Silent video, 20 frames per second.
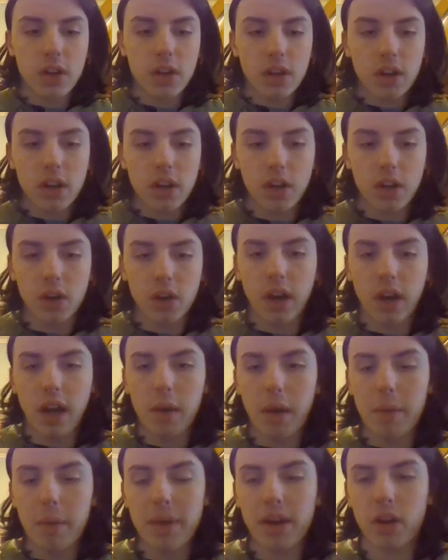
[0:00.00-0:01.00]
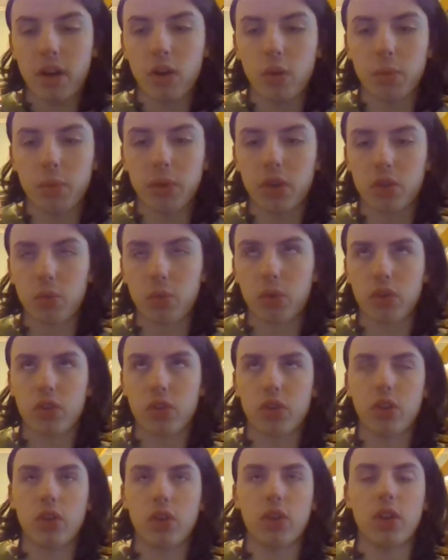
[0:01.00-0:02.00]
Oh, I, am at home because we're
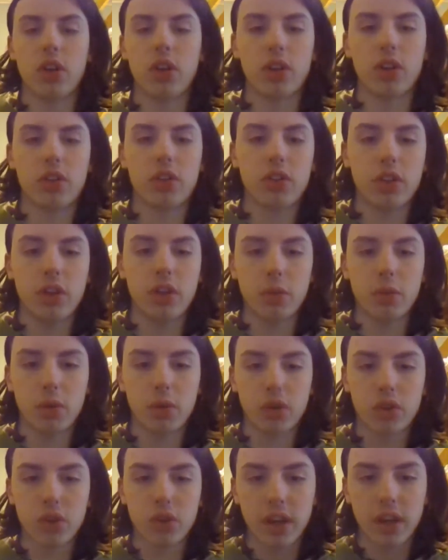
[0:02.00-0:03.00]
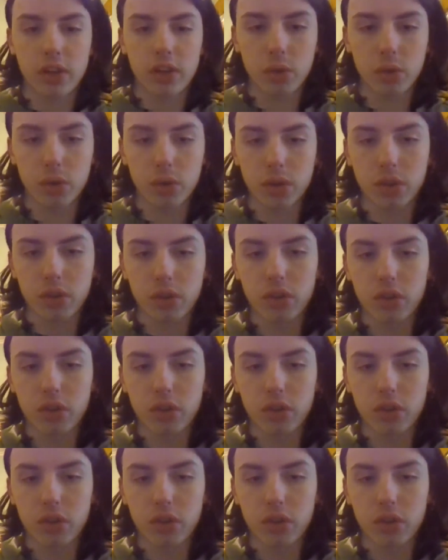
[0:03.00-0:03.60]
still uh, we're still high schoolers.